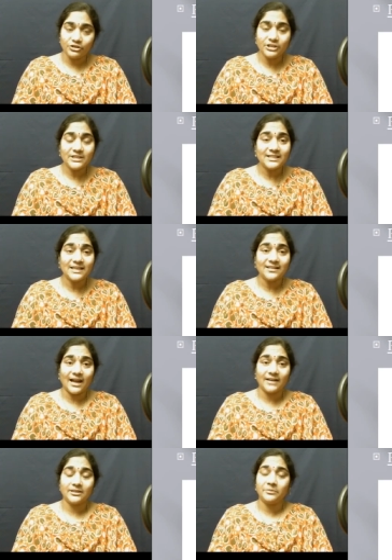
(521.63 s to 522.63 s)
you can see
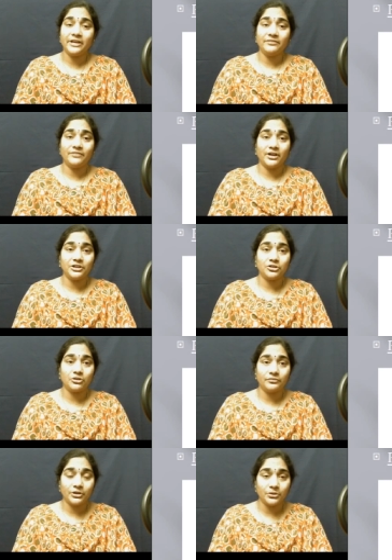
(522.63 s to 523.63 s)
that the main
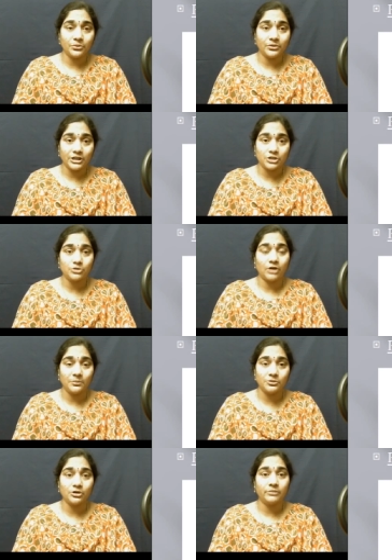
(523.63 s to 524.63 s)
function of the root is
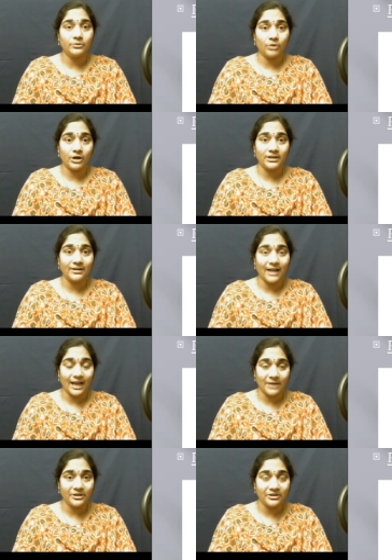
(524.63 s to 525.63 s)
to absorb the water
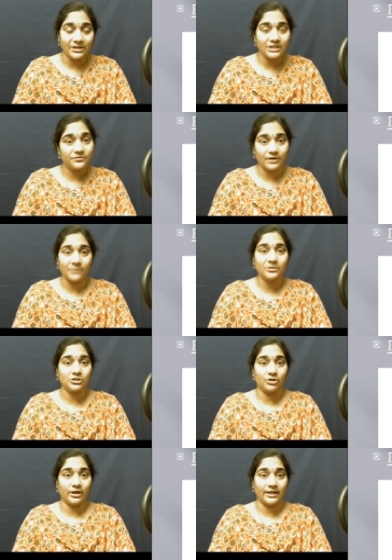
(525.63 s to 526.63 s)
and minerals from
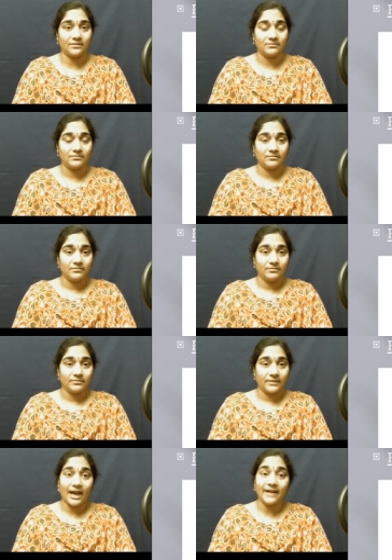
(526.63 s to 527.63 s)
the soil,
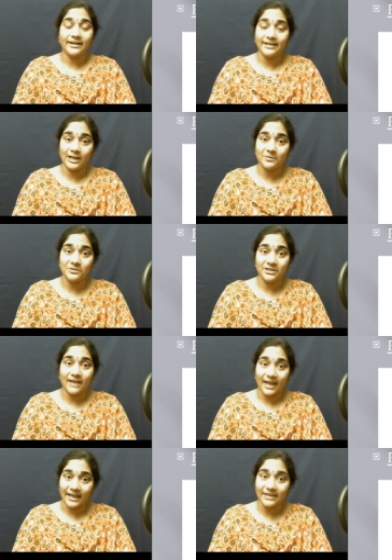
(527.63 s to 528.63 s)
and it helps
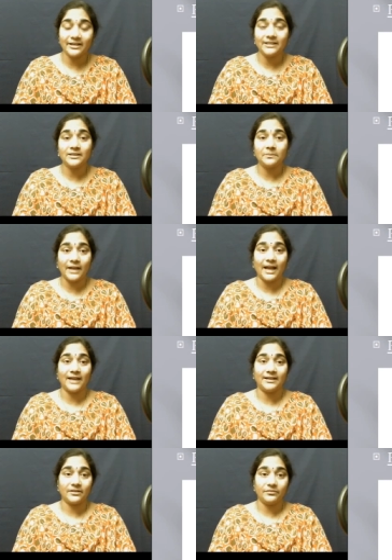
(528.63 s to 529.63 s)
in anchoring the
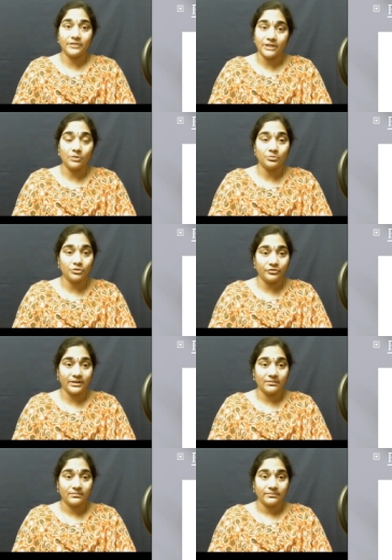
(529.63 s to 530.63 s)
plant without
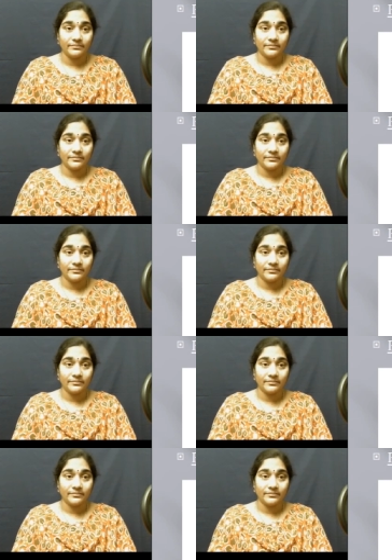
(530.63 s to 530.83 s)
moving.